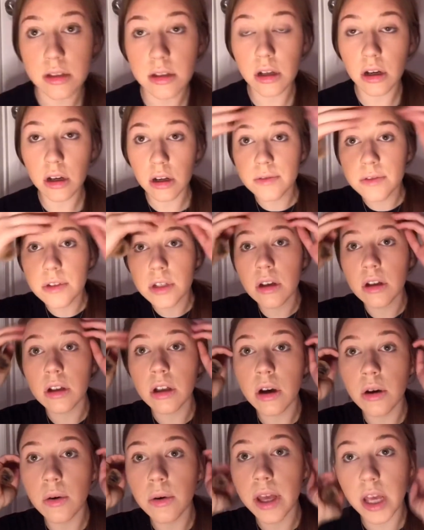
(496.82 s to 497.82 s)
Soft and
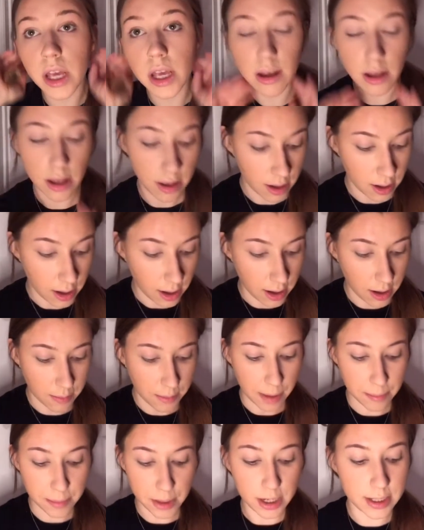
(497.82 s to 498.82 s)
glowy.
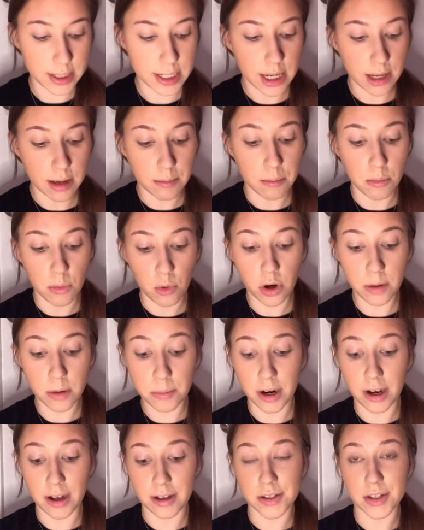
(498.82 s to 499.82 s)
I'm gonna take
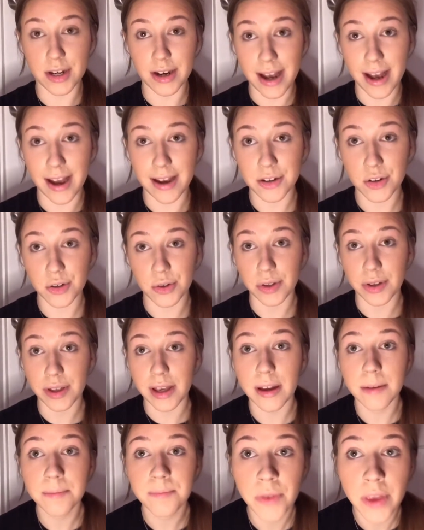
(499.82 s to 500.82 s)
more bronzer
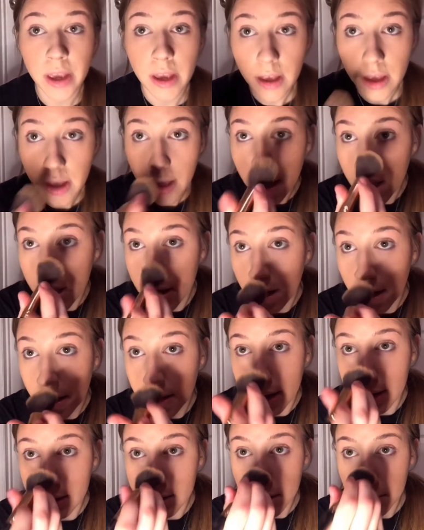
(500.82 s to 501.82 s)
actually, and
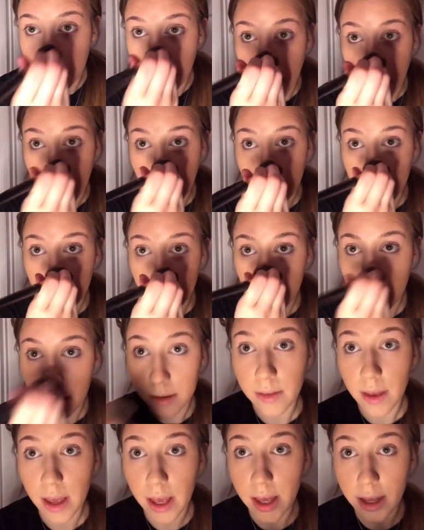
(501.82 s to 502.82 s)
I like to pat it
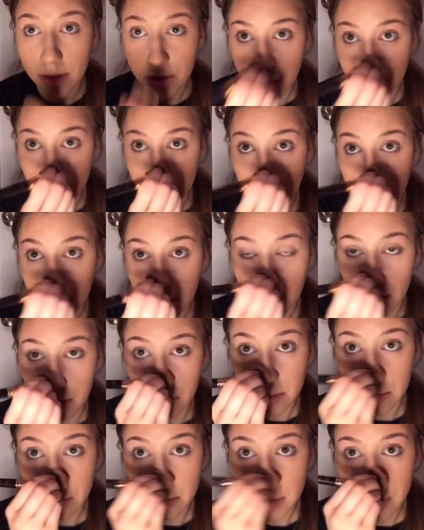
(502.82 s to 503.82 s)
on the edge of my
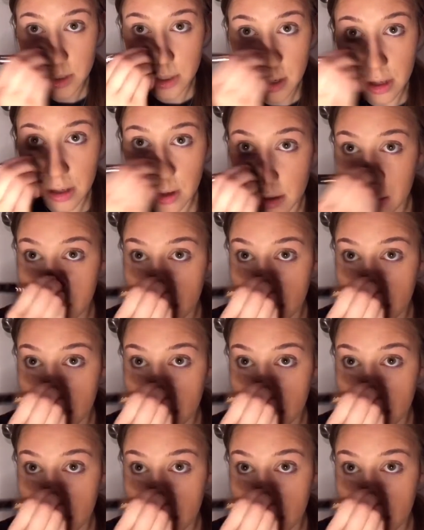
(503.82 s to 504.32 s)
nose.